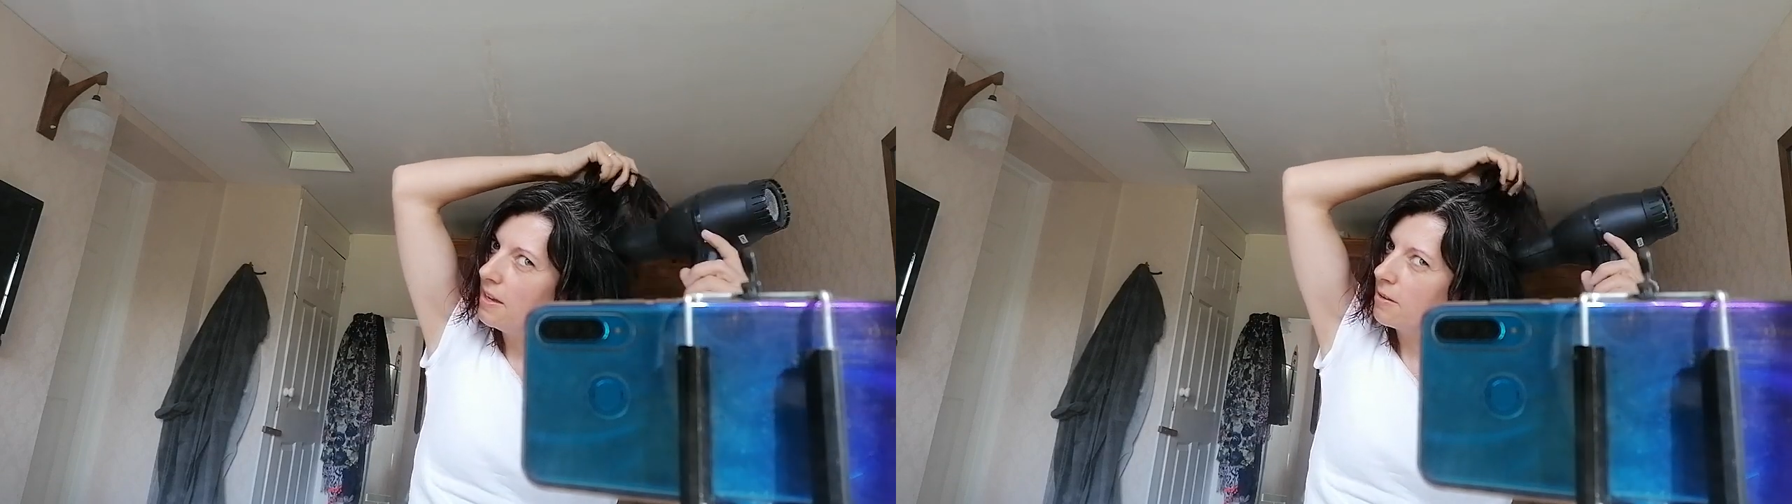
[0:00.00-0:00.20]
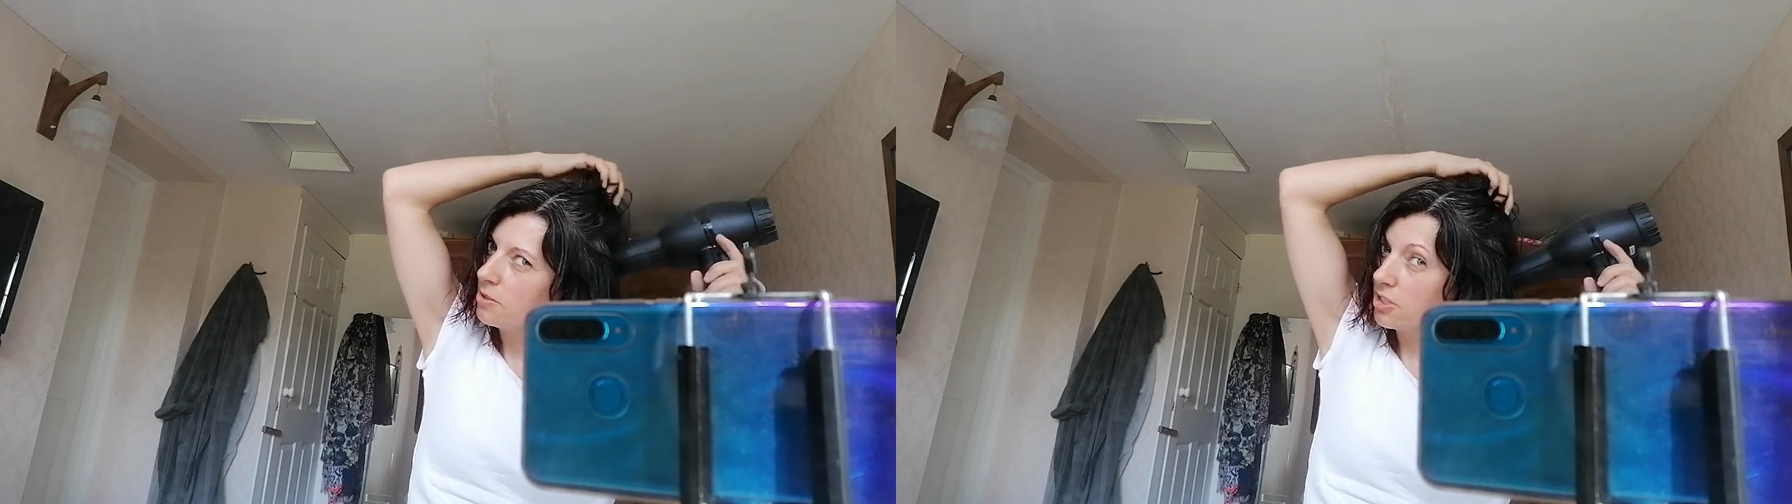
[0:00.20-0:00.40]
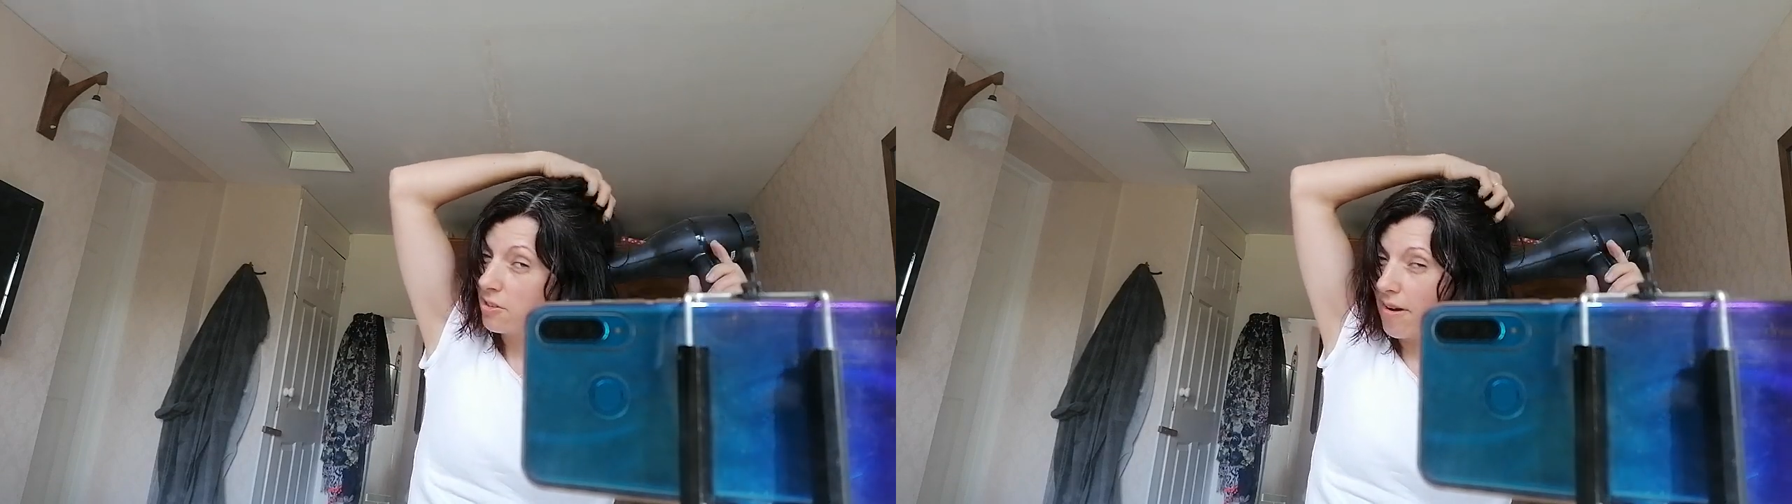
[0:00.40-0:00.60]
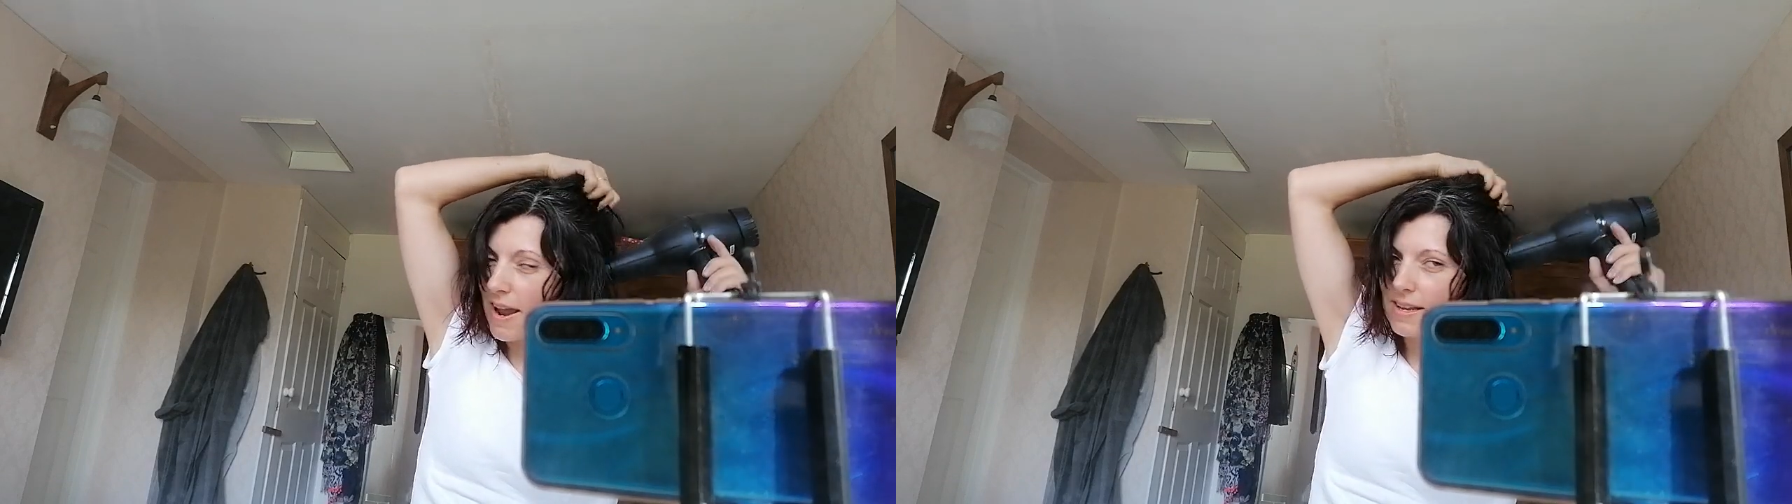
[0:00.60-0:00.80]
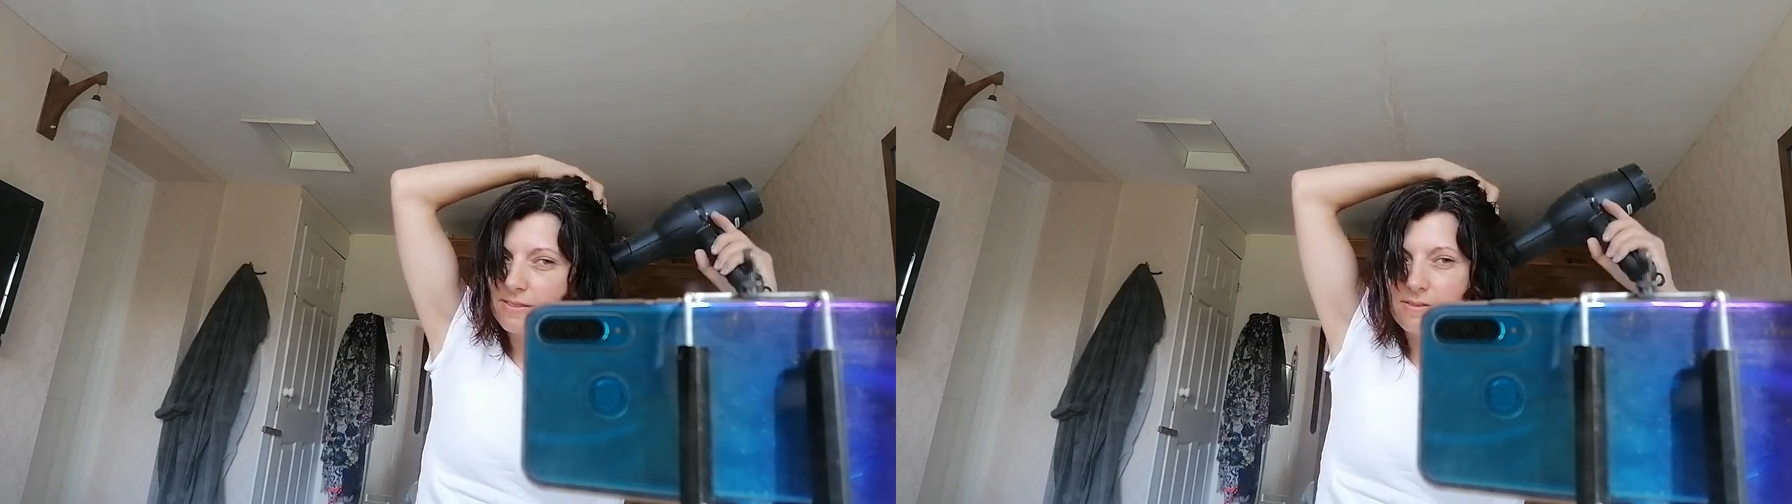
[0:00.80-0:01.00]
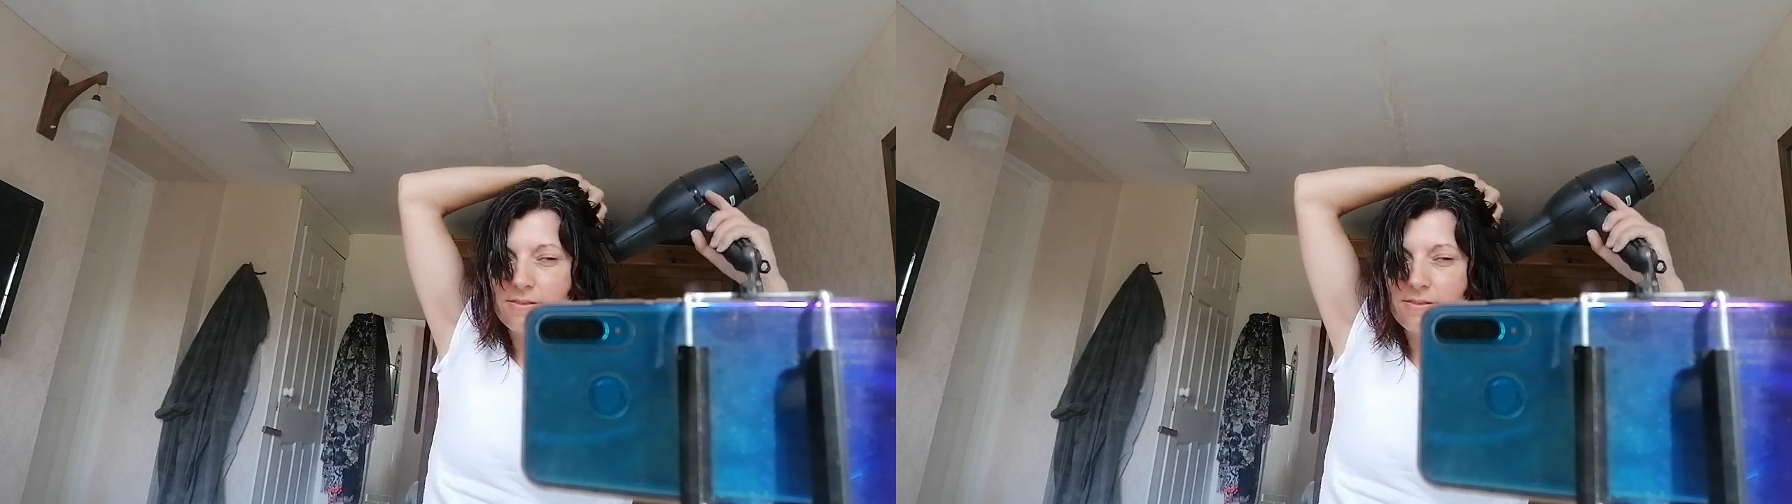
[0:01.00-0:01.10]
which is great.